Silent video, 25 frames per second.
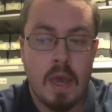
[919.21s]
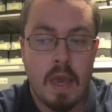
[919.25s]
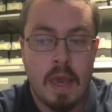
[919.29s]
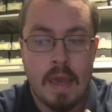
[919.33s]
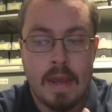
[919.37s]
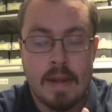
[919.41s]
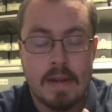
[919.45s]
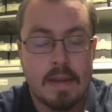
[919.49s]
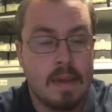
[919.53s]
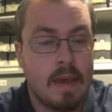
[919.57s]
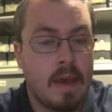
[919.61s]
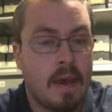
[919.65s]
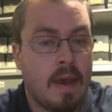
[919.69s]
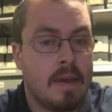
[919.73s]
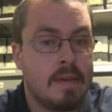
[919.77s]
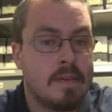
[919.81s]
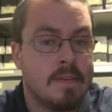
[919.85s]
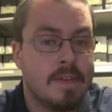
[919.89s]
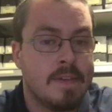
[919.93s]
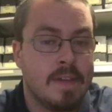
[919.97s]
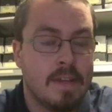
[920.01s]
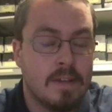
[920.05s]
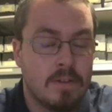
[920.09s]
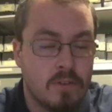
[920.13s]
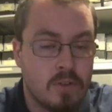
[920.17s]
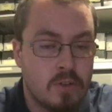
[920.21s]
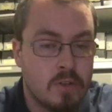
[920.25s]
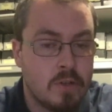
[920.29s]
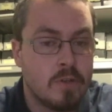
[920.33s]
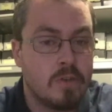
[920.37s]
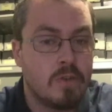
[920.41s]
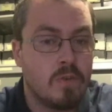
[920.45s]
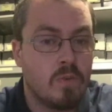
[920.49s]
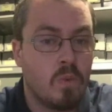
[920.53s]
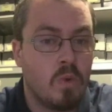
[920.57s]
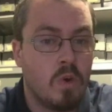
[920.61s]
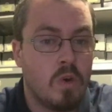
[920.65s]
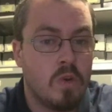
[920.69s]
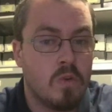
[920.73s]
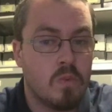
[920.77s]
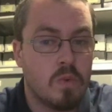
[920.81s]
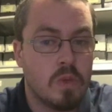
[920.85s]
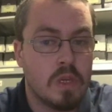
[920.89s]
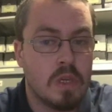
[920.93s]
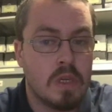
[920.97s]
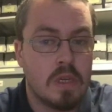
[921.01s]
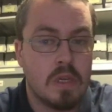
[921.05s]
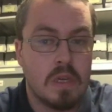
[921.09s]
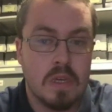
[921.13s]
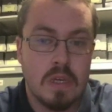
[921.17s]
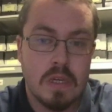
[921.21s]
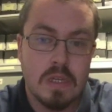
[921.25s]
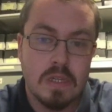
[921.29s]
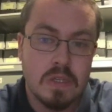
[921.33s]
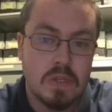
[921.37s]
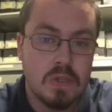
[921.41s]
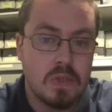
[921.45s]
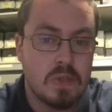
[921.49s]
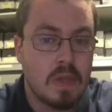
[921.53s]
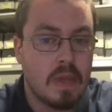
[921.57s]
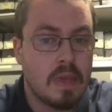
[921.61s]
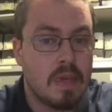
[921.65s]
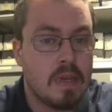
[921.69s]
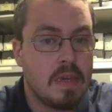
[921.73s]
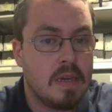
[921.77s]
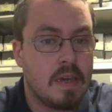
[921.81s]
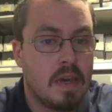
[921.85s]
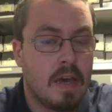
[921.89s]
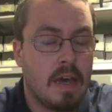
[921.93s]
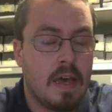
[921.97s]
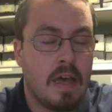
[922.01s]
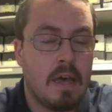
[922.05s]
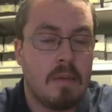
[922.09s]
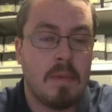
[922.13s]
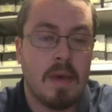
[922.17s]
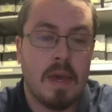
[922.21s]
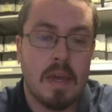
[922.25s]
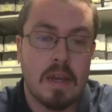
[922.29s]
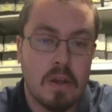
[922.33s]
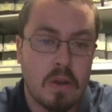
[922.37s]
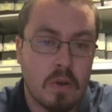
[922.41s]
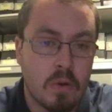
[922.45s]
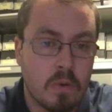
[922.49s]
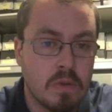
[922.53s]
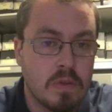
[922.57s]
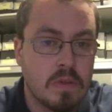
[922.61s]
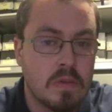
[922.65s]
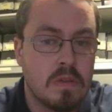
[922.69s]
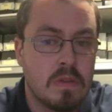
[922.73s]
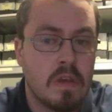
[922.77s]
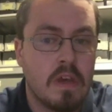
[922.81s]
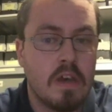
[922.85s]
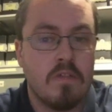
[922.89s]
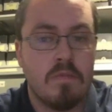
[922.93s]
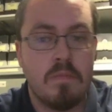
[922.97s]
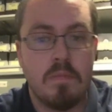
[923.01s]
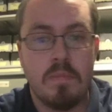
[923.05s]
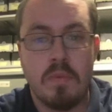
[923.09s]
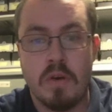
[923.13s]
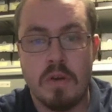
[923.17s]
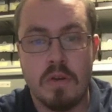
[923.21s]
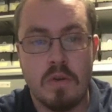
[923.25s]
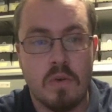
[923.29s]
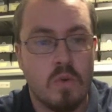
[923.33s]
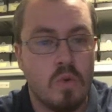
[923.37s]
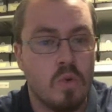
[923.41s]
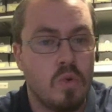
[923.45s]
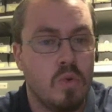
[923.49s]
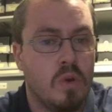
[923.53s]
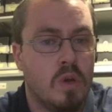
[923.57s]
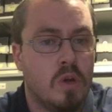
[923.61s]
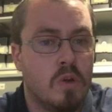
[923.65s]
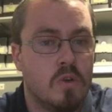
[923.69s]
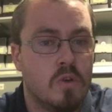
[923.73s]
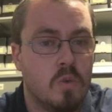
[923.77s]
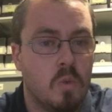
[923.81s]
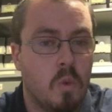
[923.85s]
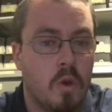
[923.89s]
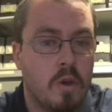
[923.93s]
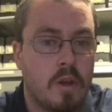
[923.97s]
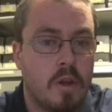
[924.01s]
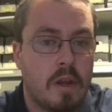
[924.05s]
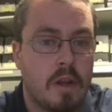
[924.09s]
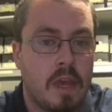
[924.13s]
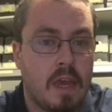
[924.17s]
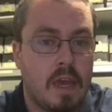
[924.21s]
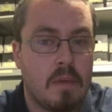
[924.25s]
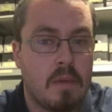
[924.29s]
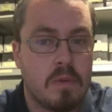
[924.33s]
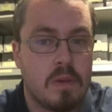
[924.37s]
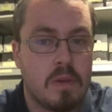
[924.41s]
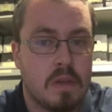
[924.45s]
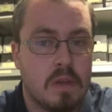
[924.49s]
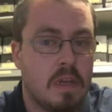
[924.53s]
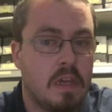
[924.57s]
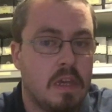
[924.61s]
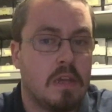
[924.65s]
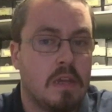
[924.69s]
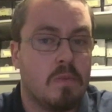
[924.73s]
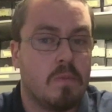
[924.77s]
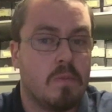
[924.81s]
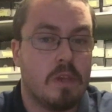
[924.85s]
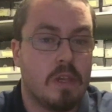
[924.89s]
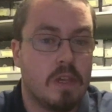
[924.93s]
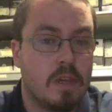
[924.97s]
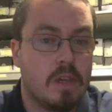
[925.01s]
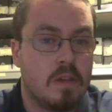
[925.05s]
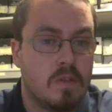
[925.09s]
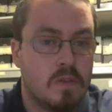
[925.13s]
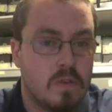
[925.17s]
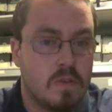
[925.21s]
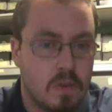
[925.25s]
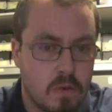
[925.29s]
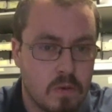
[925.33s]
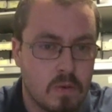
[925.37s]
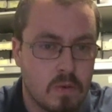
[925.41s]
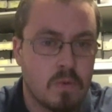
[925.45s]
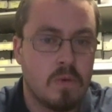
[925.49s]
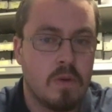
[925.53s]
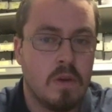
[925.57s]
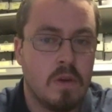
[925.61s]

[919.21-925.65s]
And guys, it's just one week. Stay calm. I know it's tough, but who knows what can happen in week two.